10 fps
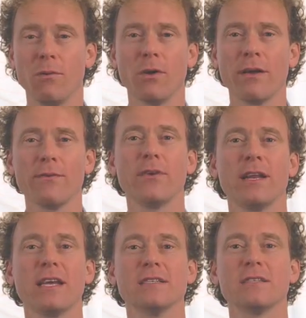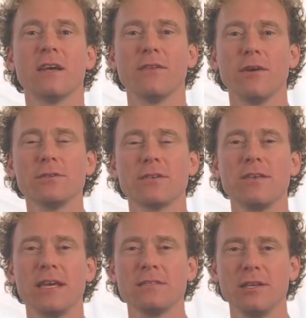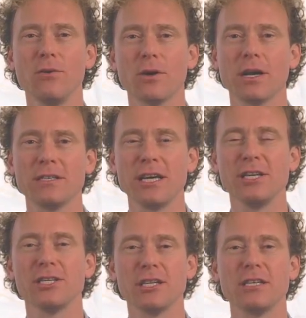Whatever it is, those are things the organization